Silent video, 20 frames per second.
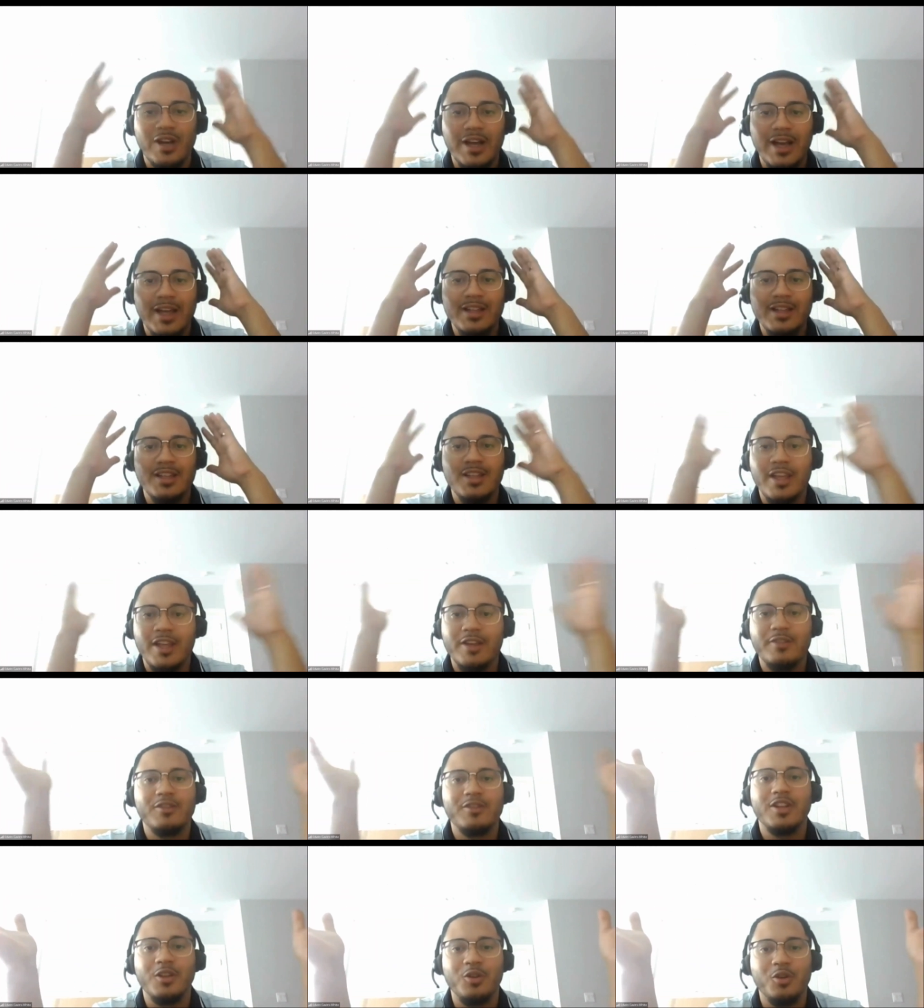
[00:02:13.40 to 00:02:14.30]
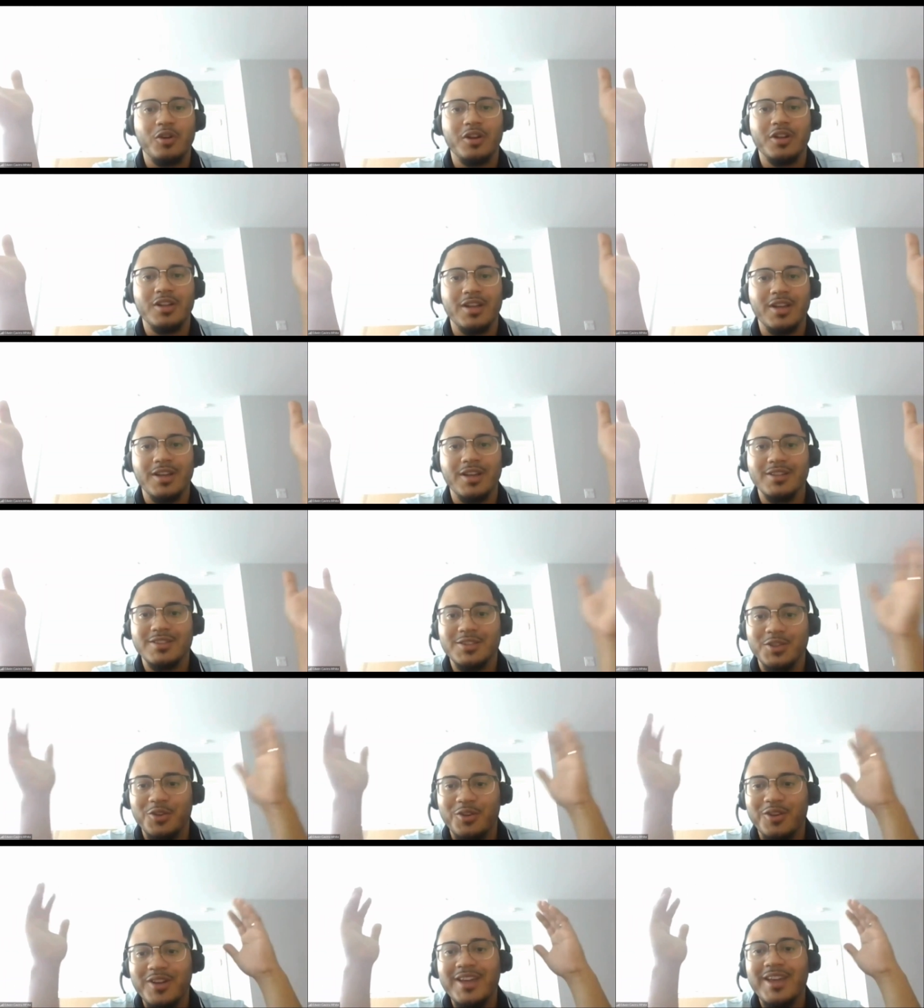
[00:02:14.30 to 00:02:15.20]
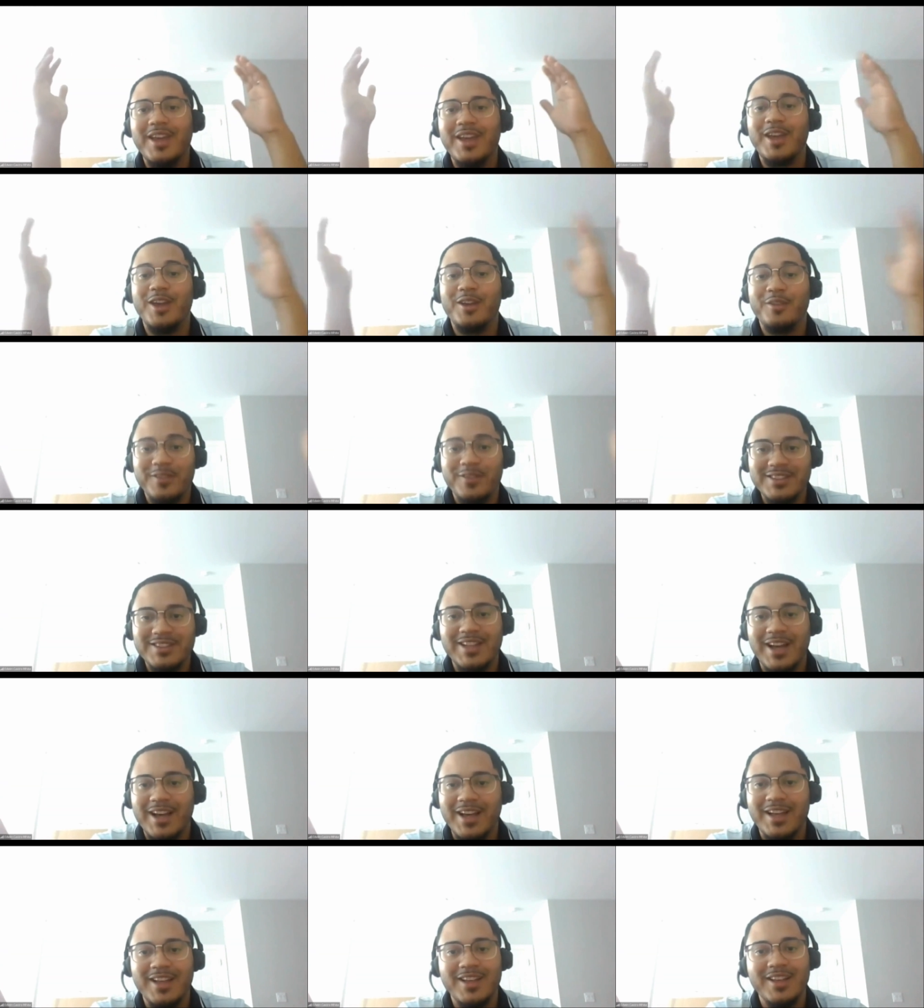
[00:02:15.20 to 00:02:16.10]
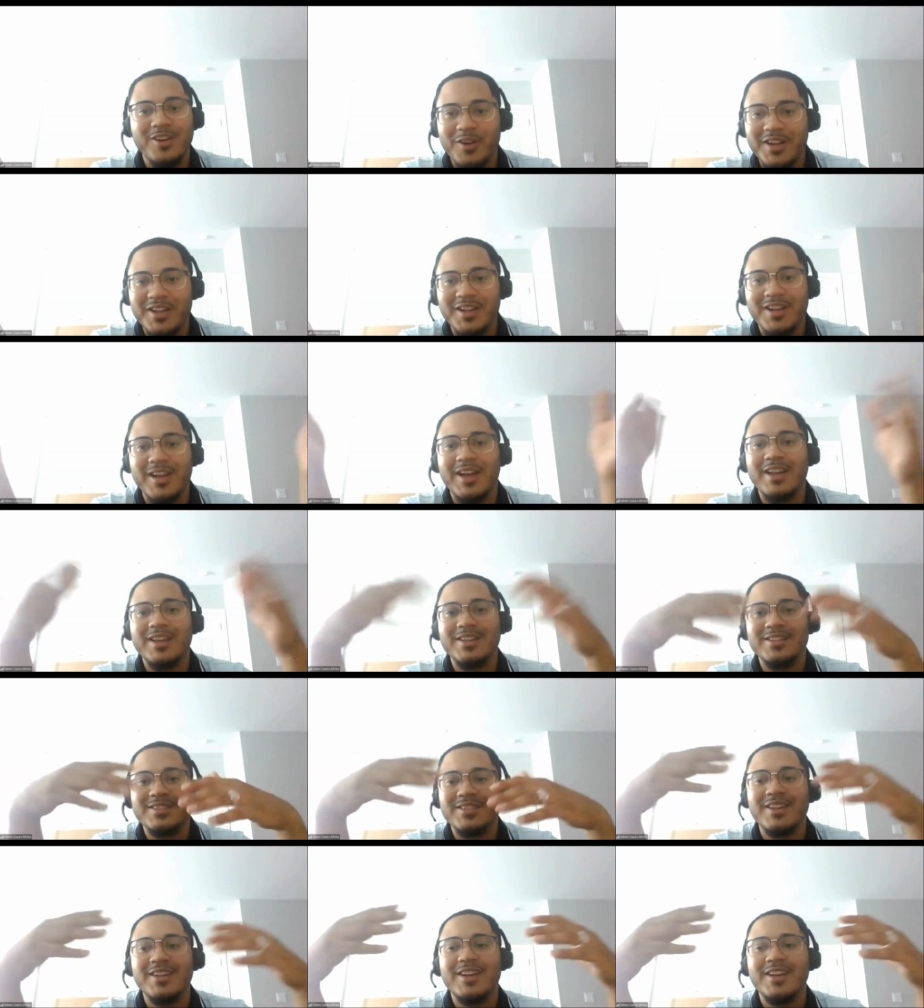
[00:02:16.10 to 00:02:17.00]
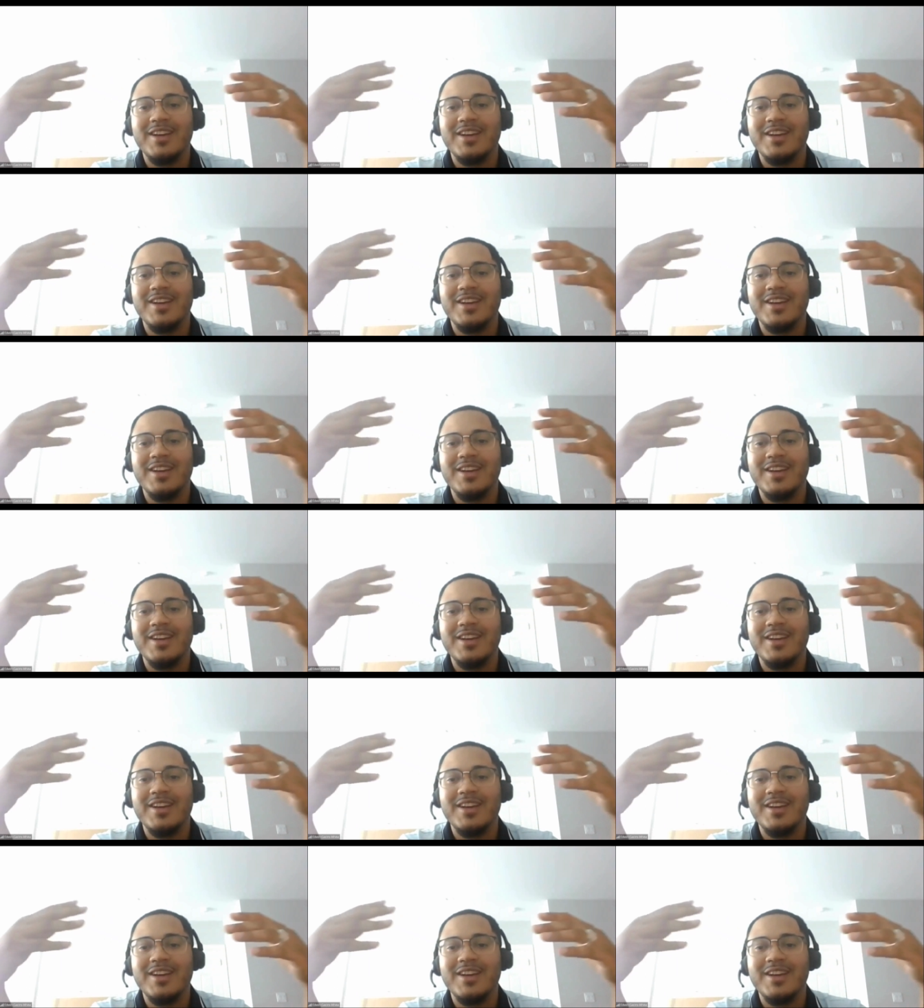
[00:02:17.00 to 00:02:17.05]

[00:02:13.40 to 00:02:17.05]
profession, like professionalist. So I need everything organized. So